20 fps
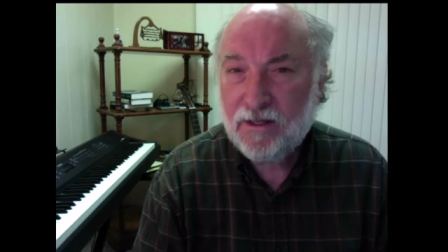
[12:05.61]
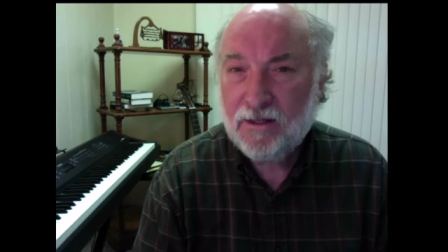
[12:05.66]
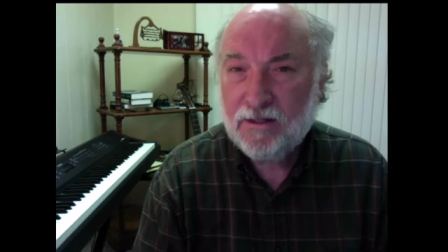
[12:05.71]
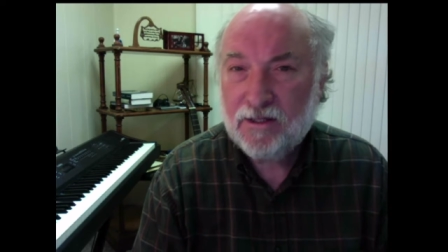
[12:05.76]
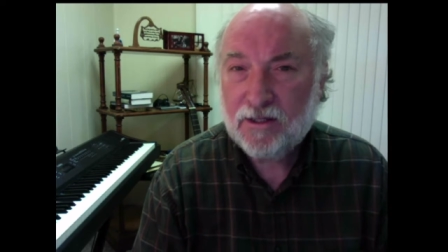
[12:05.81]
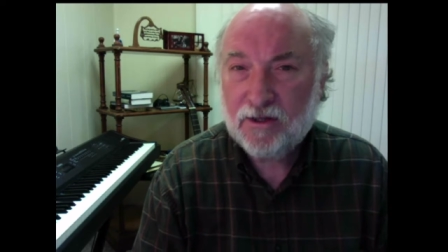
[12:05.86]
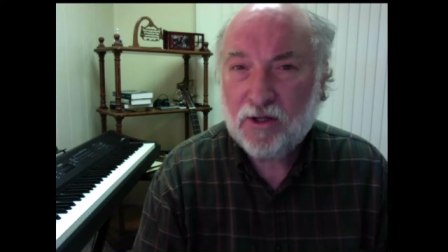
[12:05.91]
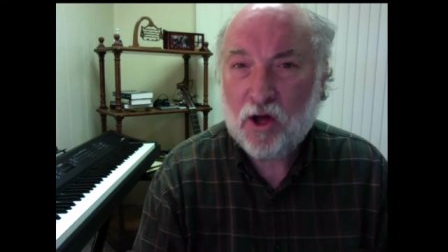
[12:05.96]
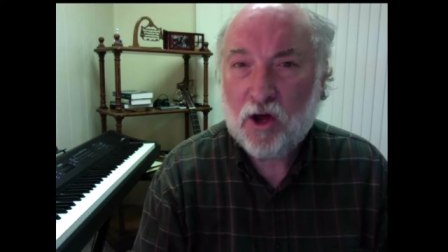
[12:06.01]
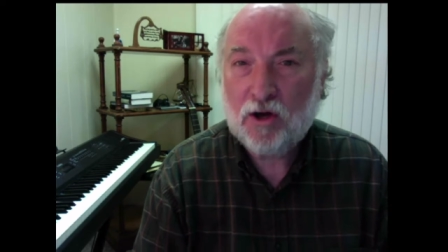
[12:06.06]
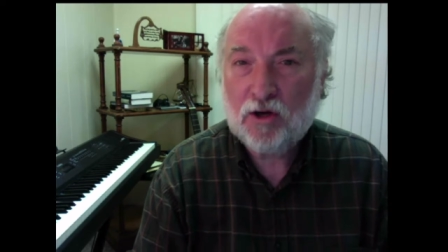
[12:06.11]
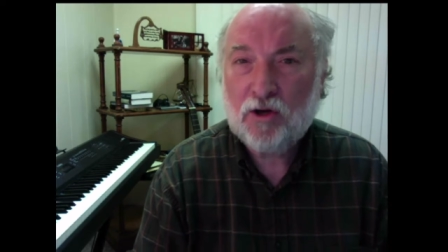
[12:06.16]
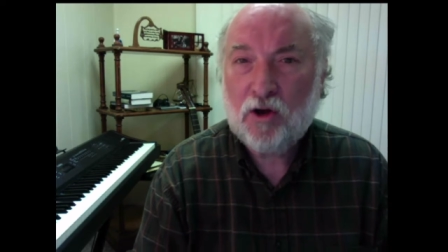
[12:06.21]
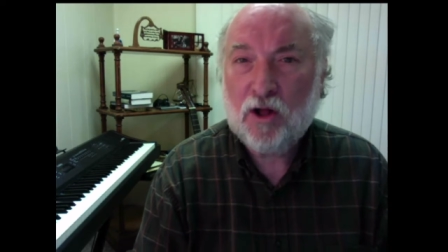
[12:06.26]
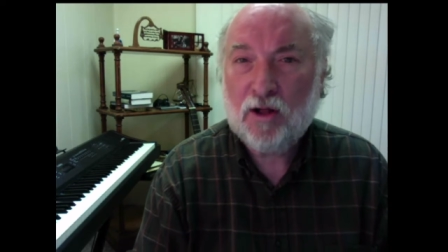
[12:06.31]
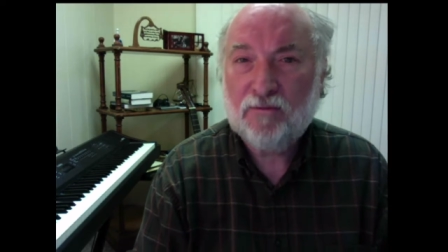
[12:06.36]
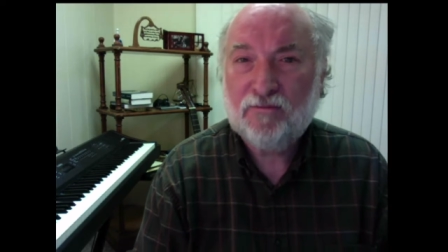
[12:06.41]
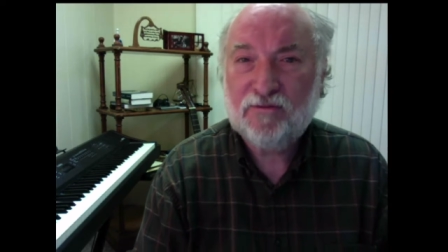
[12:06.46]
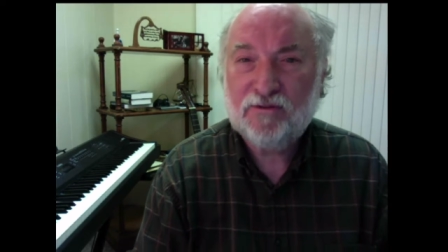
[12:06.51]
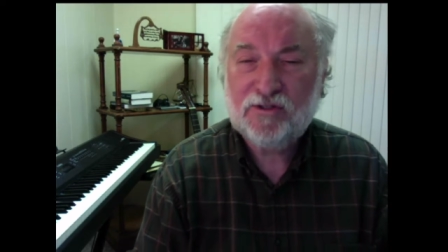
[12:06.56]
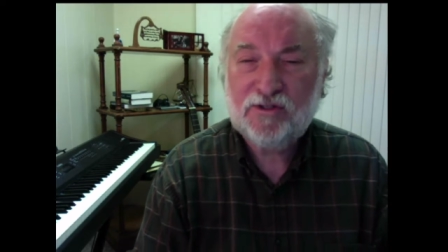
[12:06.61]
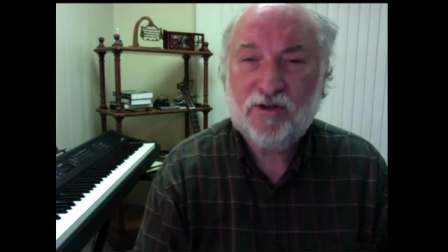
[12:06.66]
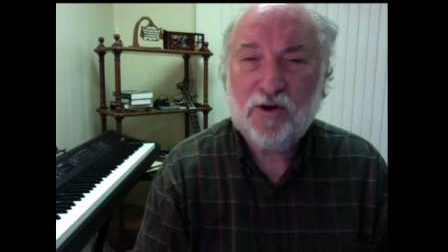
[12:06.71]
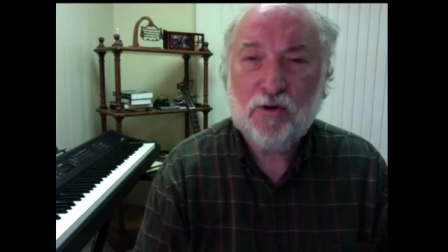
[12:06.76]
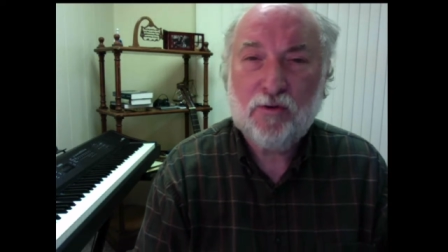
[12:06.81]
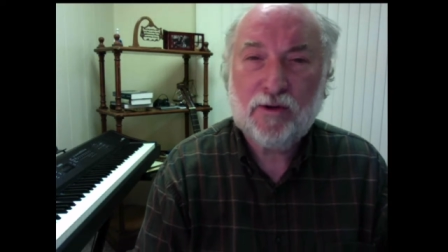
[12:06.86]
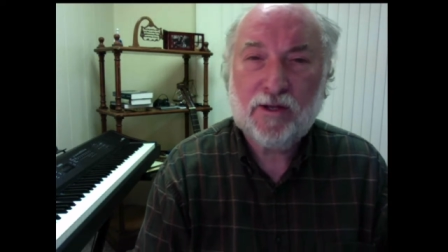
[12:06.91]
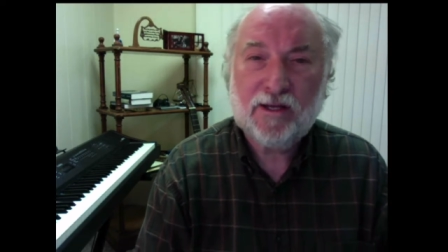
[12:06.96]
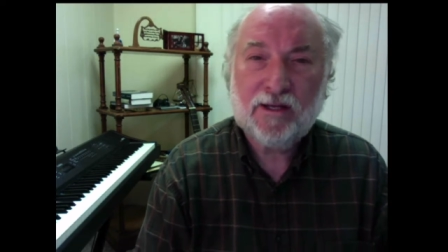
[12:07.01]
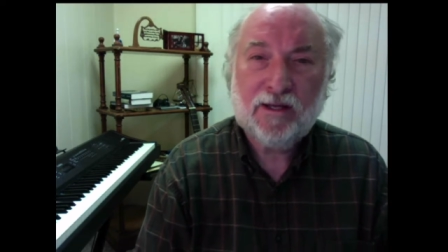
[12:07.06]
The law called for
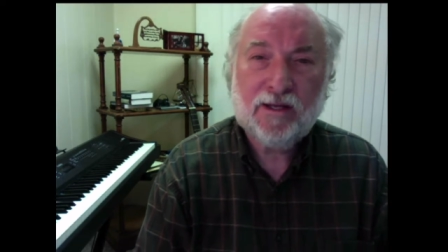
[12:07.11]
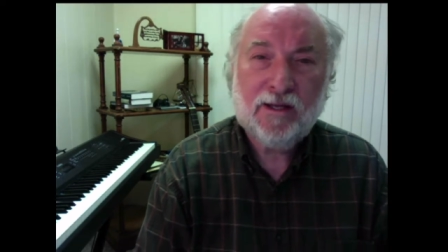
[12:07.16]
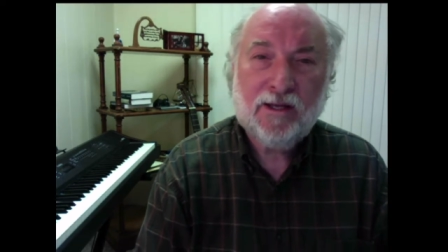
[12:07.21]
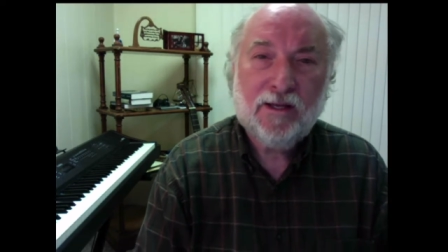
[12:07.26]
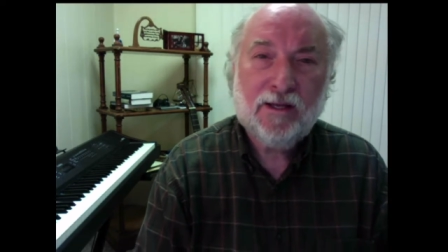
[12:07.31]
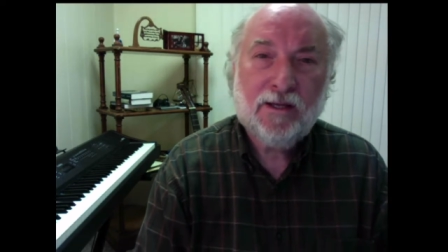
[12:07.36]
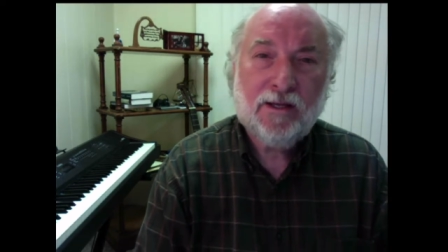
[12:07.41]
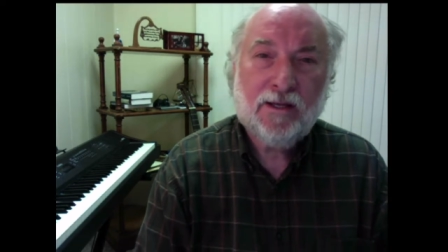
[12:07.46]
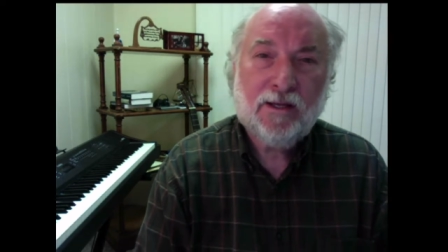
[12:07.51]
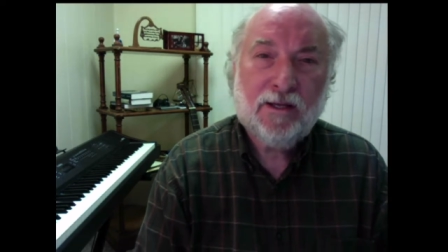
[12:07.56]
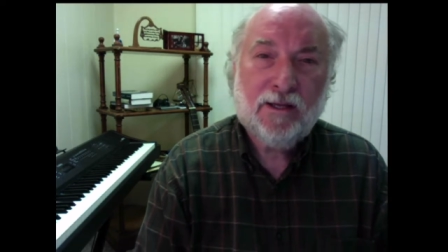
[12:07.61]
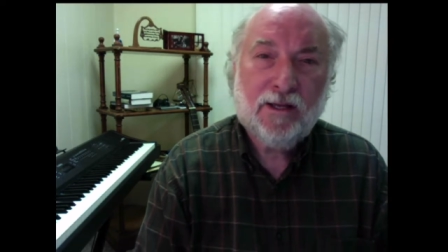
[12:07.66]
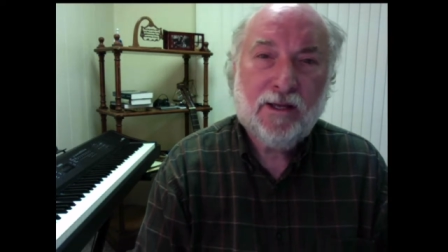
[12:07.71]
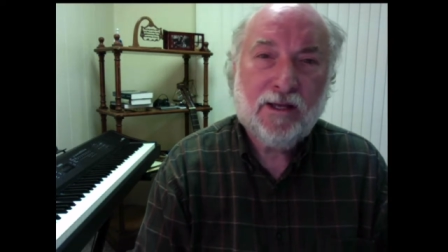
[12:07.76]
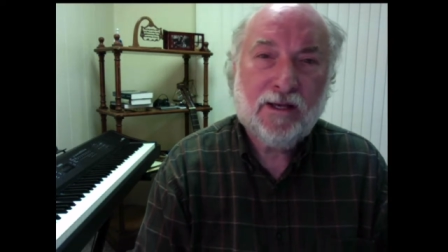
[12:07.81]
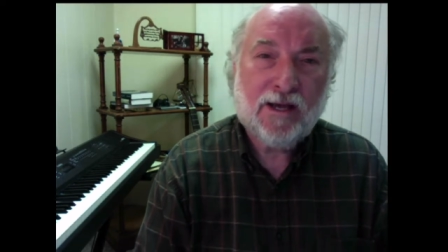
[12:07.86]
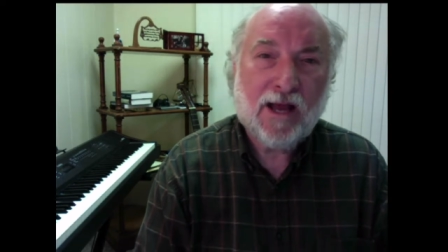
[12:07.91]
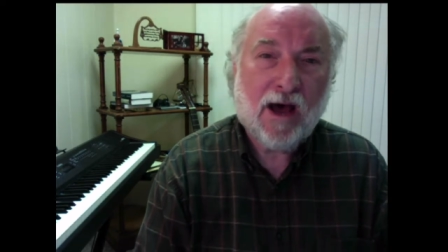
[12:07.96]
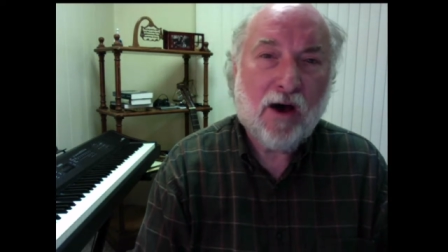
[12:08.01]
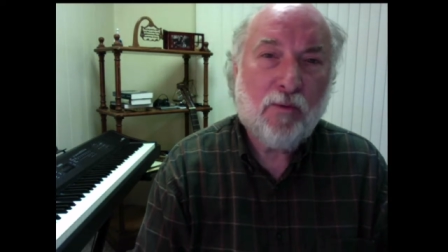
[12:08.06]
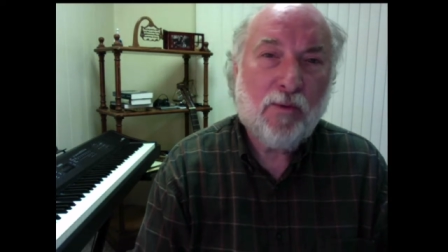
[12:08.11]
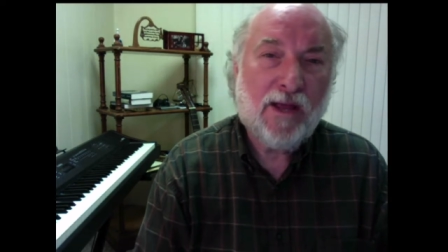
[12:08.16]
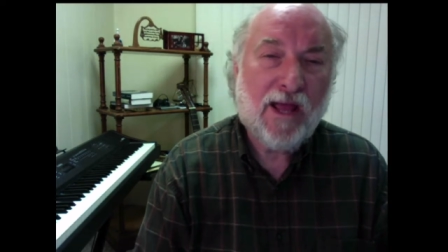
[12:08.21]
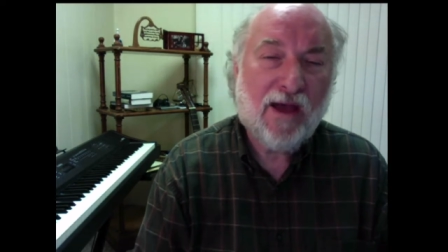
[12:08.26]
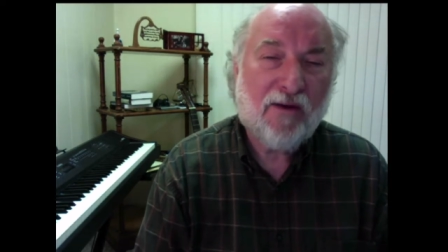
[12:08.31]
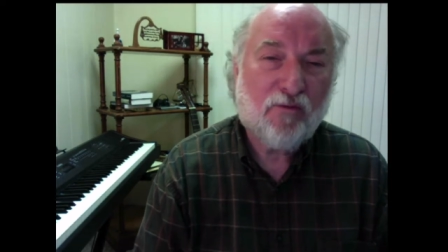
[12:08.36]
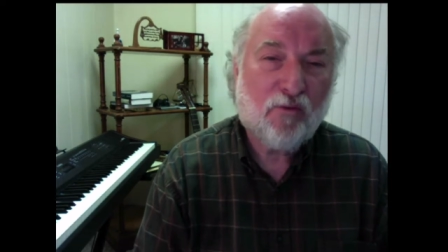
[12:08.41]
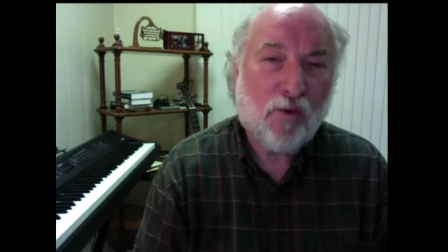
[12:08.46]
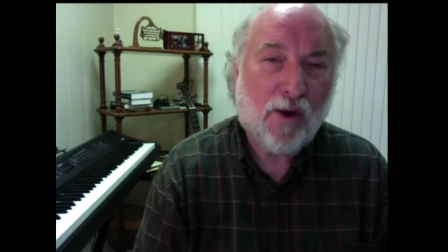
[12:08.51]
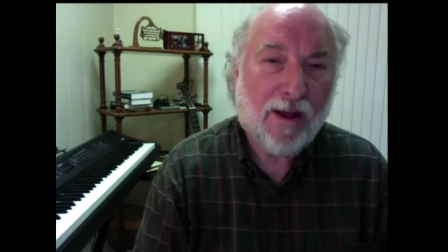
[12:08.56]
stoning. And now we
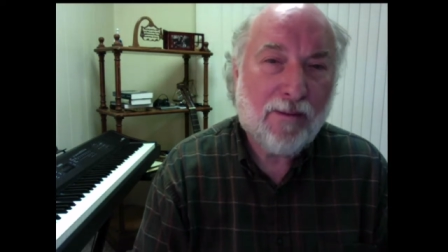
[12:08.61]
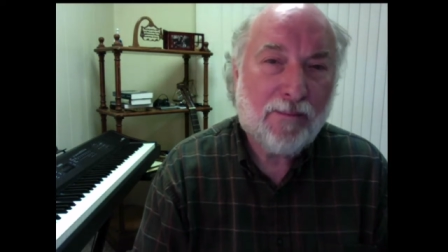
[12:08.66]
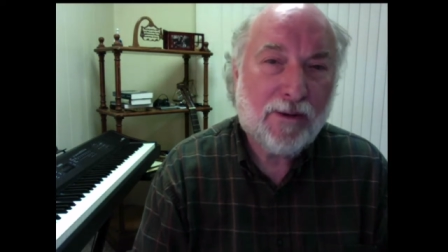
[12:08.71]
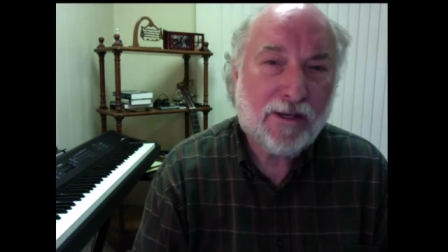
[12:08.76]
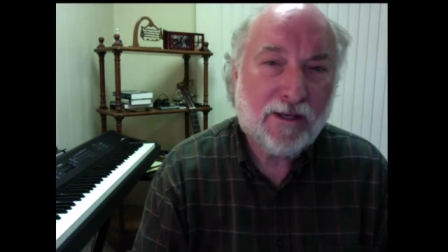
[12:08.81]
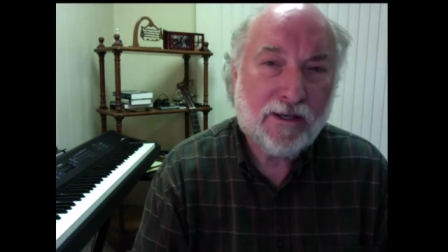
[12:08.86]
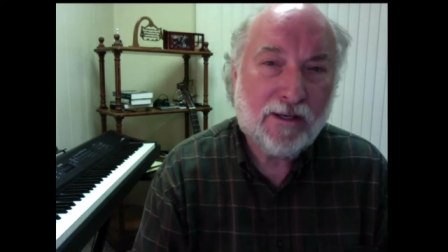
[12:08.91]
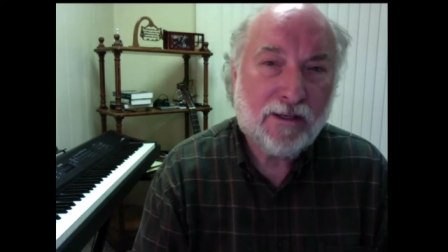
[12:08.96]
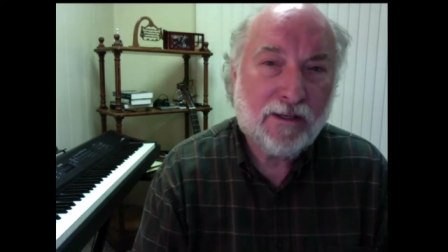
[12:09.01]
have rampant